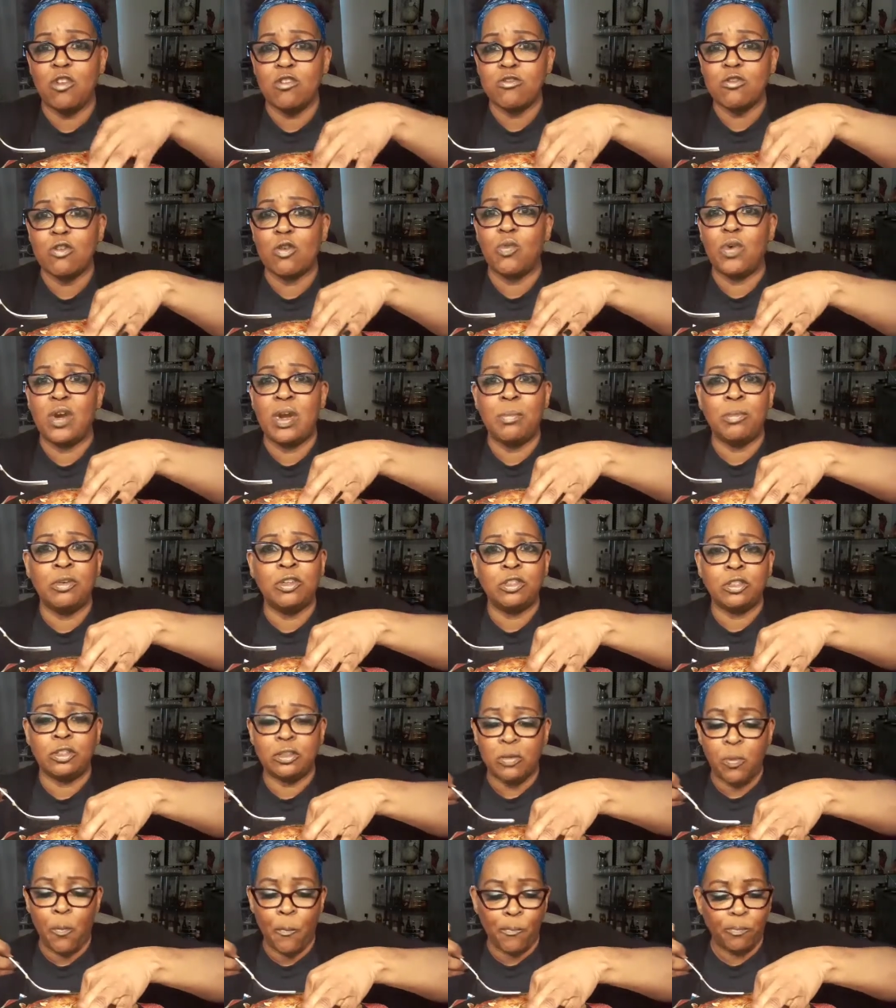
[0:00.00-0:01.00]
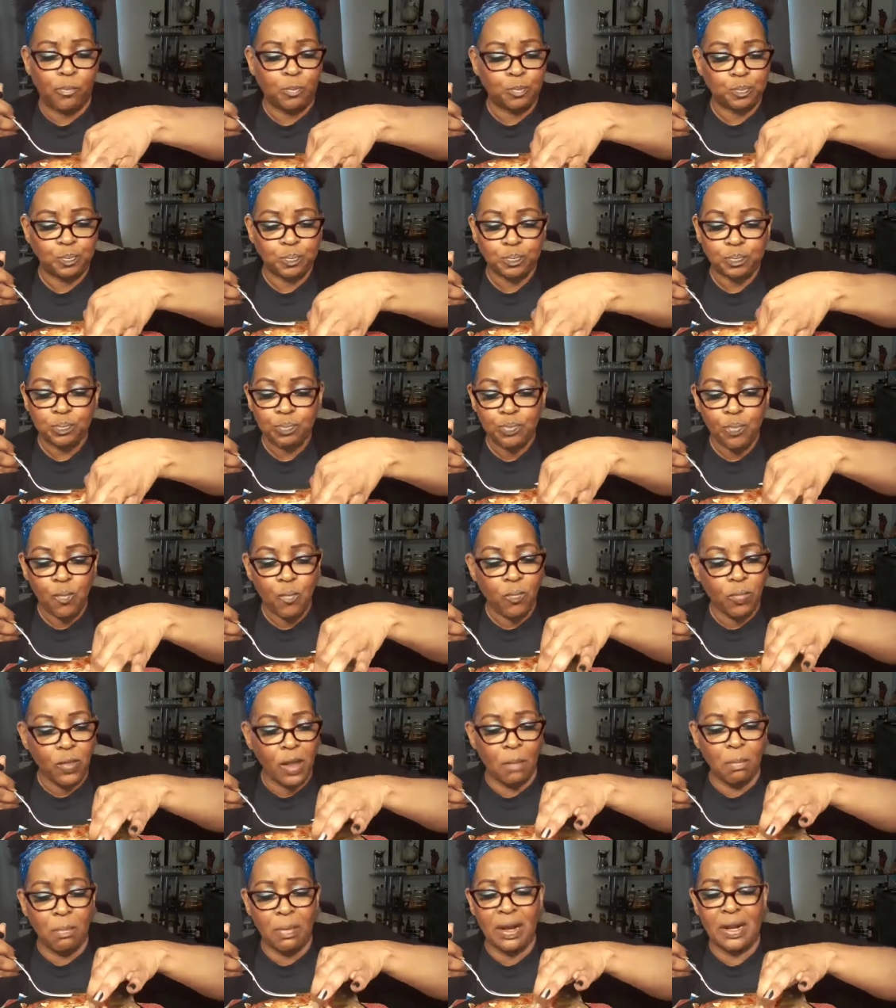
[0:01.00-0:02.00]
disagreements
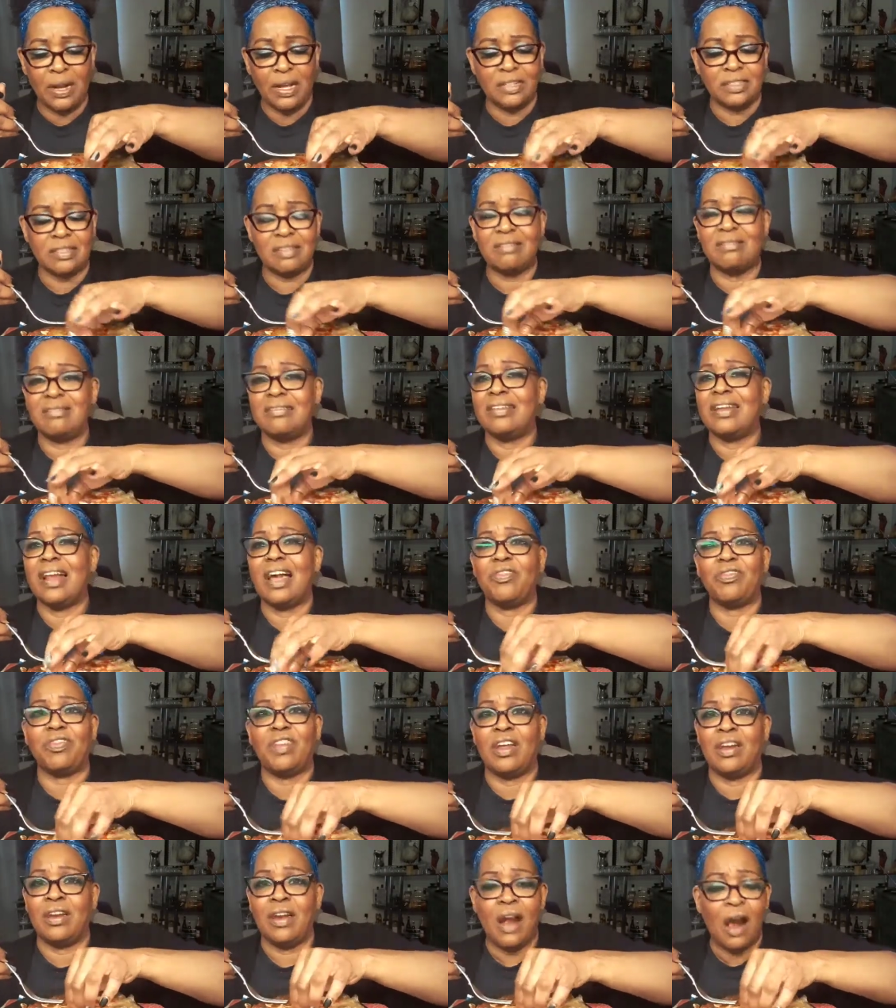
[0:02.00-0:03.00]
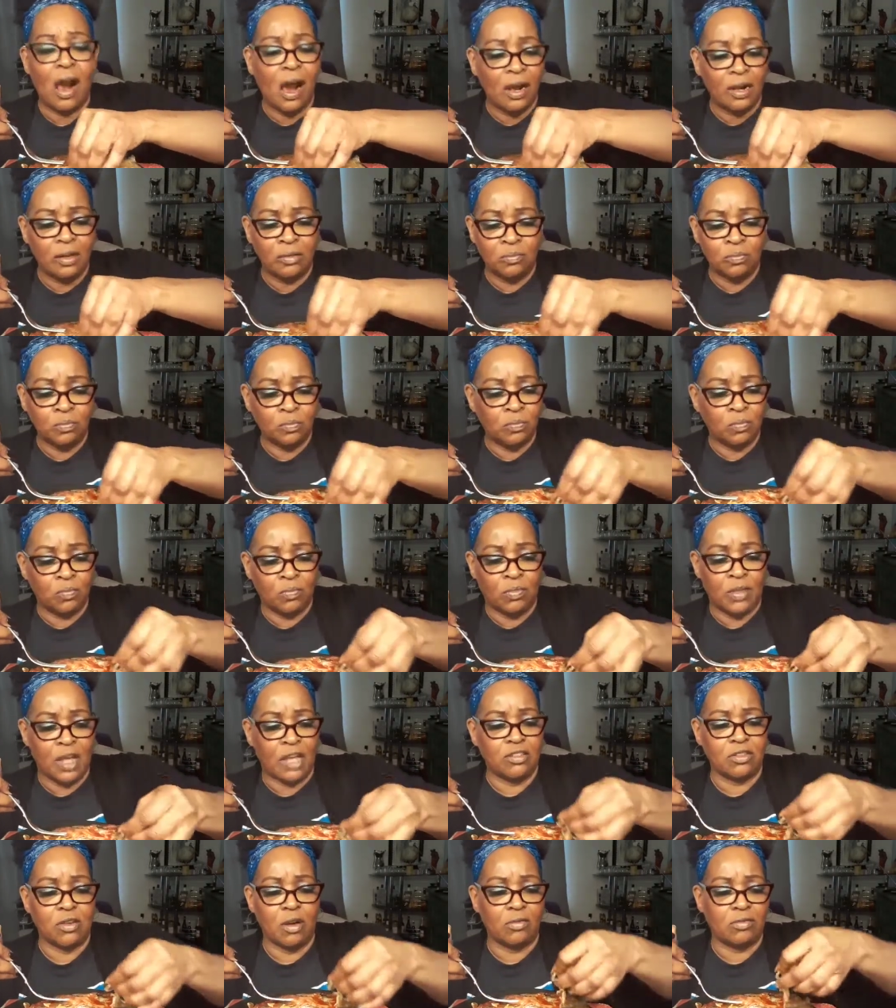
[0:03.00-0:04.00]
but it's nothing
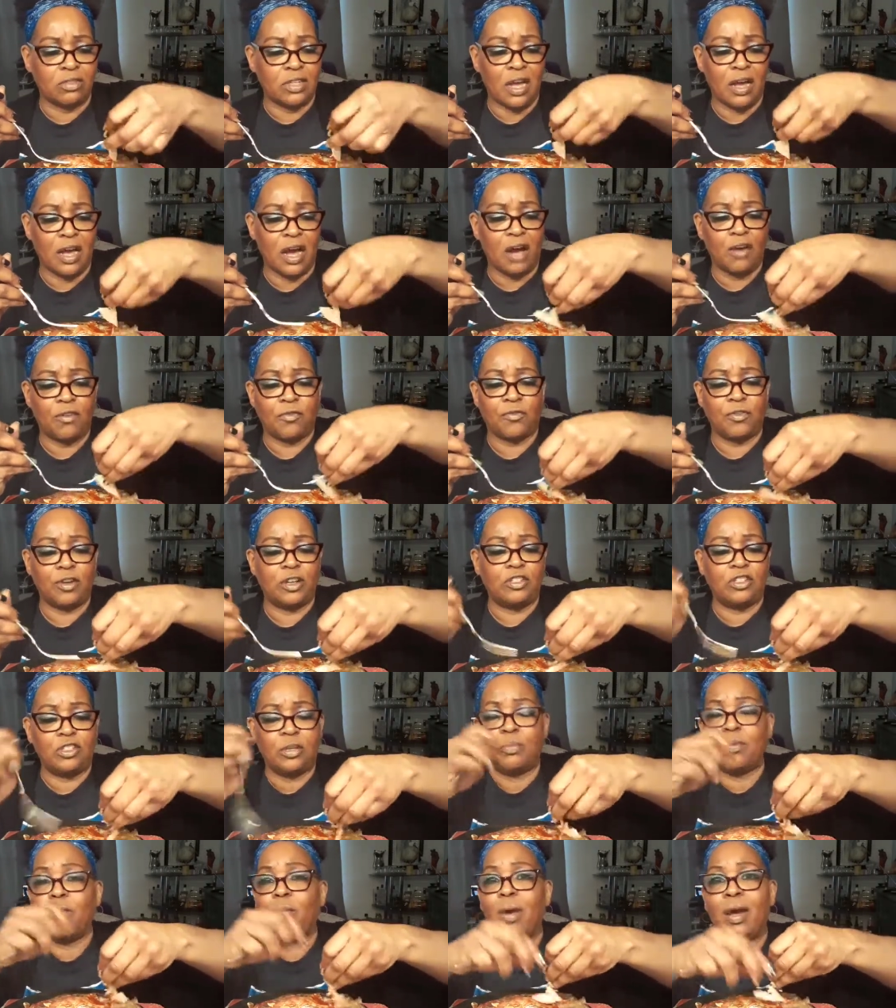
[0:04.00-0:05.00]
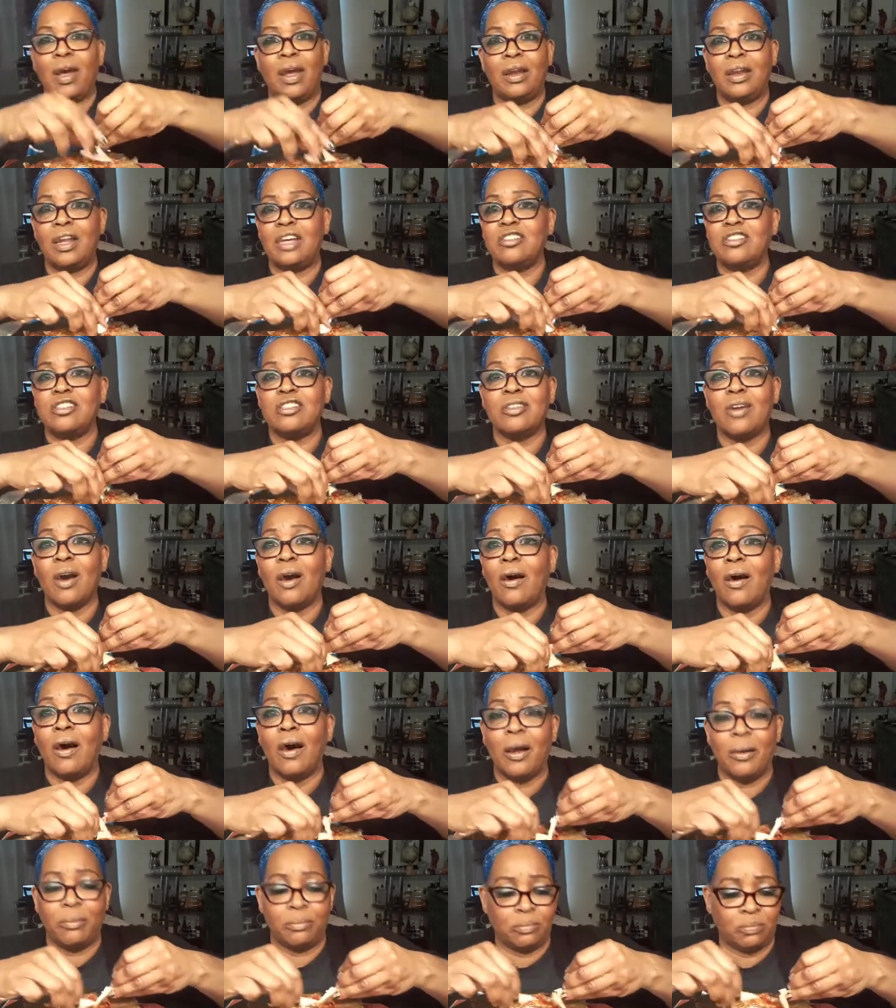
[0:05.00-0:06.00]
that's going to take our friendship away unless it's
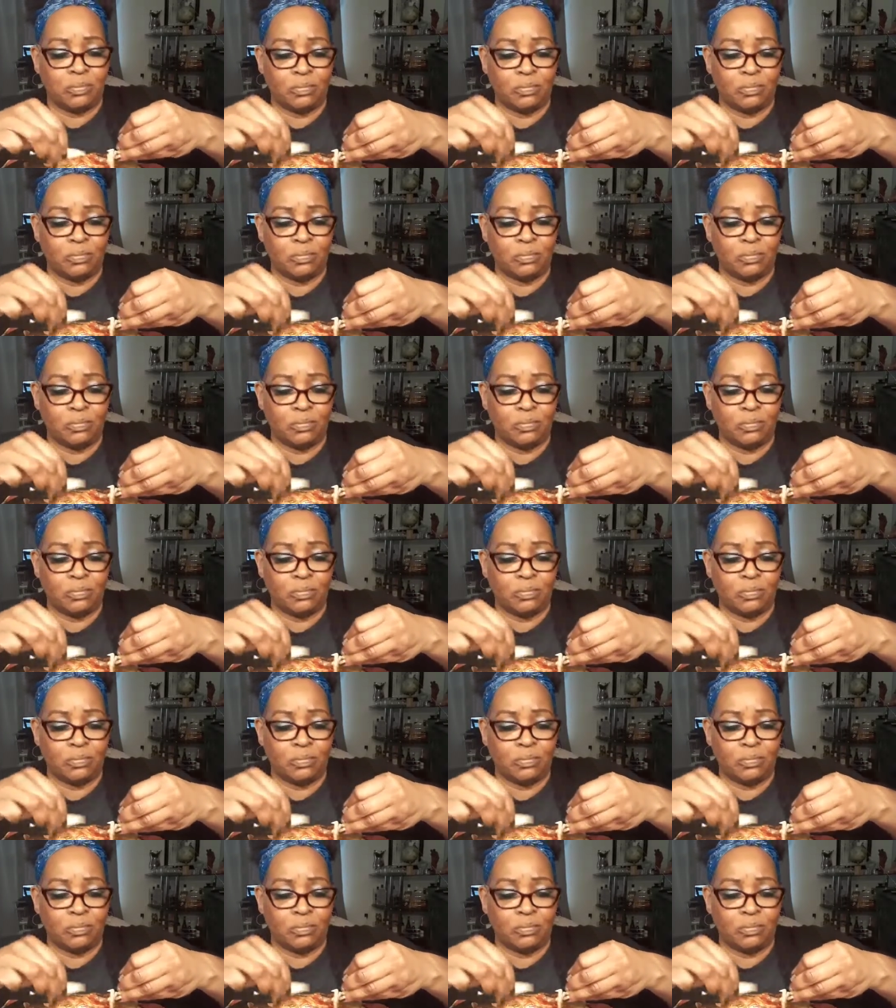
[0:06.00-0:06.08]
God.